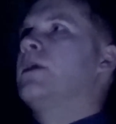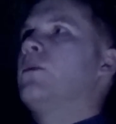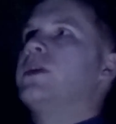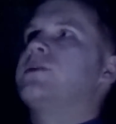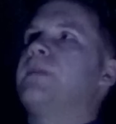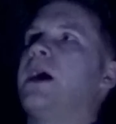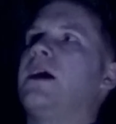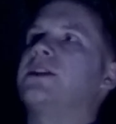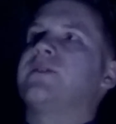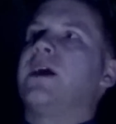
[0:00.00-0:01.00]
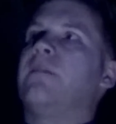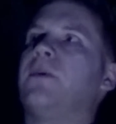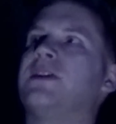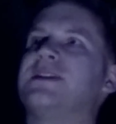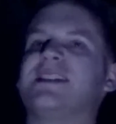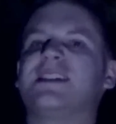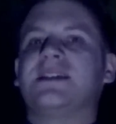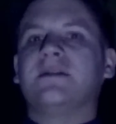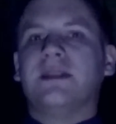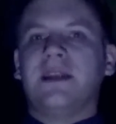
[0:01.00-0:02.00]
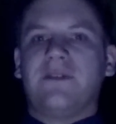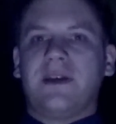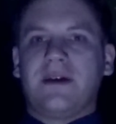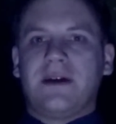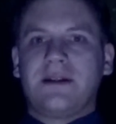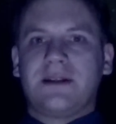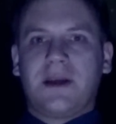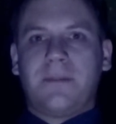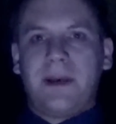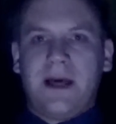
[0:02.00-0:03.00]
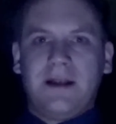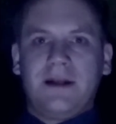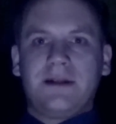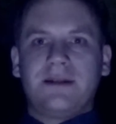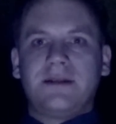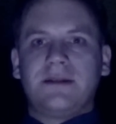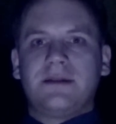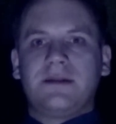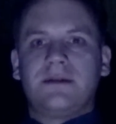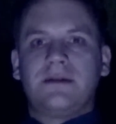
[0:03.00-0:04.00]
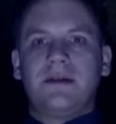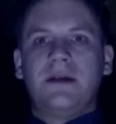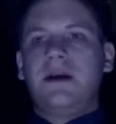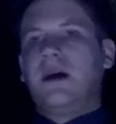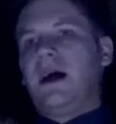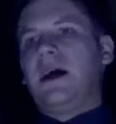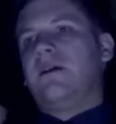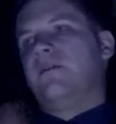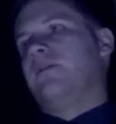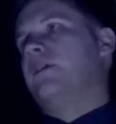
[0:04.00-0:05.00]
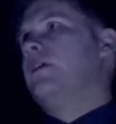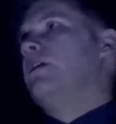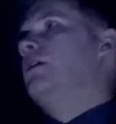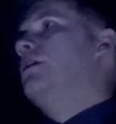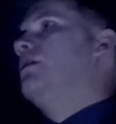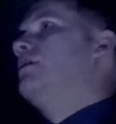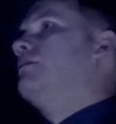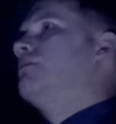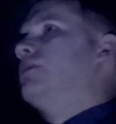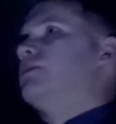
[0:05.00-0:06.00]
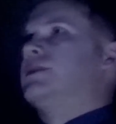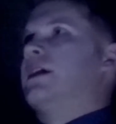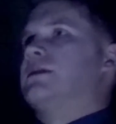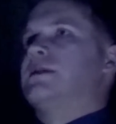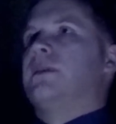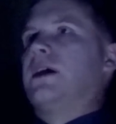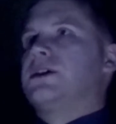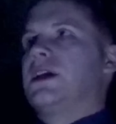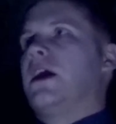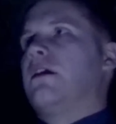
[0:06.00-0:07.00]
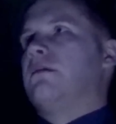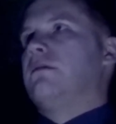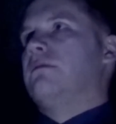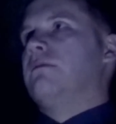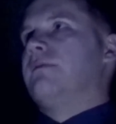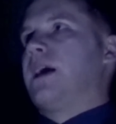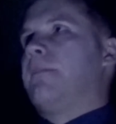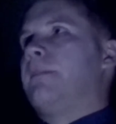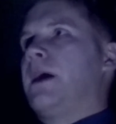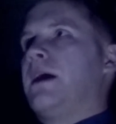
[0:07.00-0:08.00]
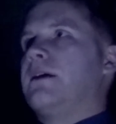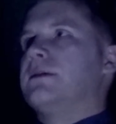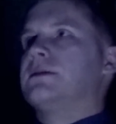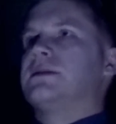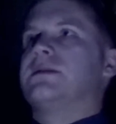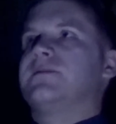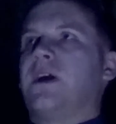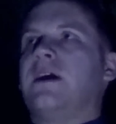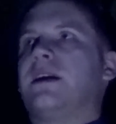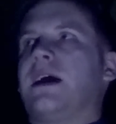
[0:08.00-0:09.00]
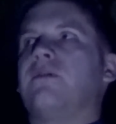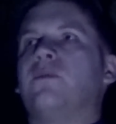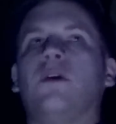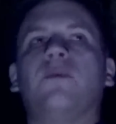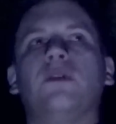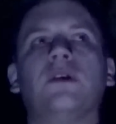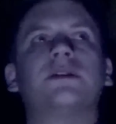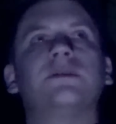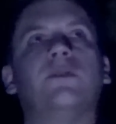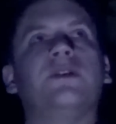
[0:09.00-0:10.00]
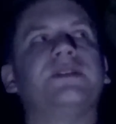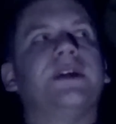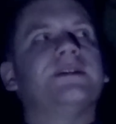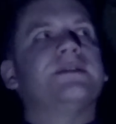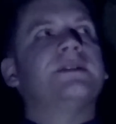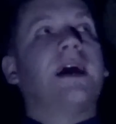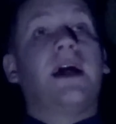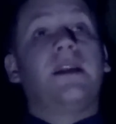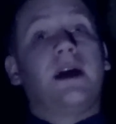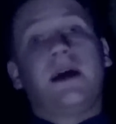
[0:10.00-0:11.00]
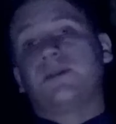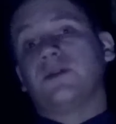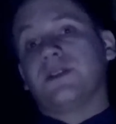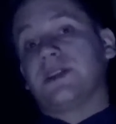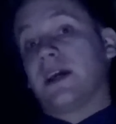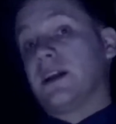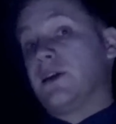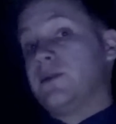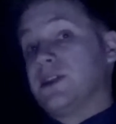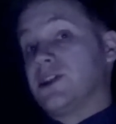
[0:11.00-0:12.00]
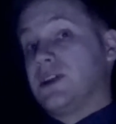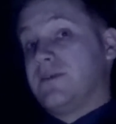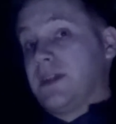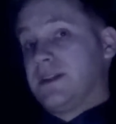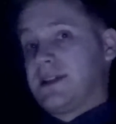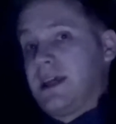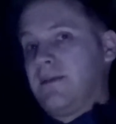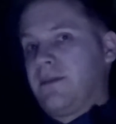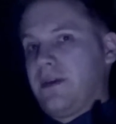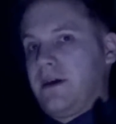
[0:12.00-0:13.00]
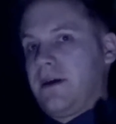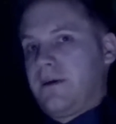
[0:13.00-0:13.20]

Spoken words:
Which part of our bodies are still living to compel us? I have vivisected my share of vampires to find out what works and what doesn't, and I am sure the Second Inquisition have done the same thing.